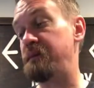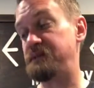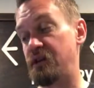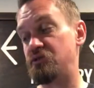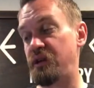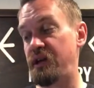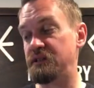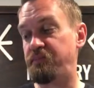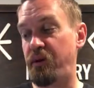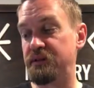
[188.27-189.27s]
Yesterday's
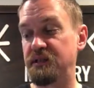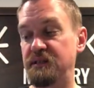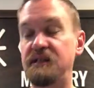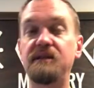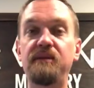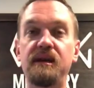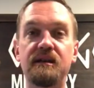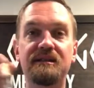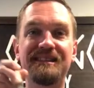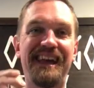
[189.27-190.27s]
Boston tea mead
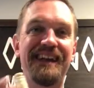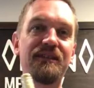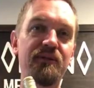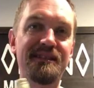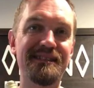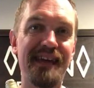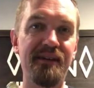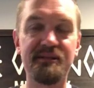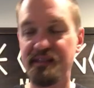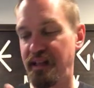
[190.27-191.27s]
is exactly what it
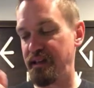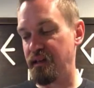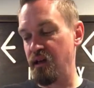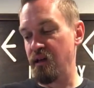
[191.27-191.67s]
sounds like.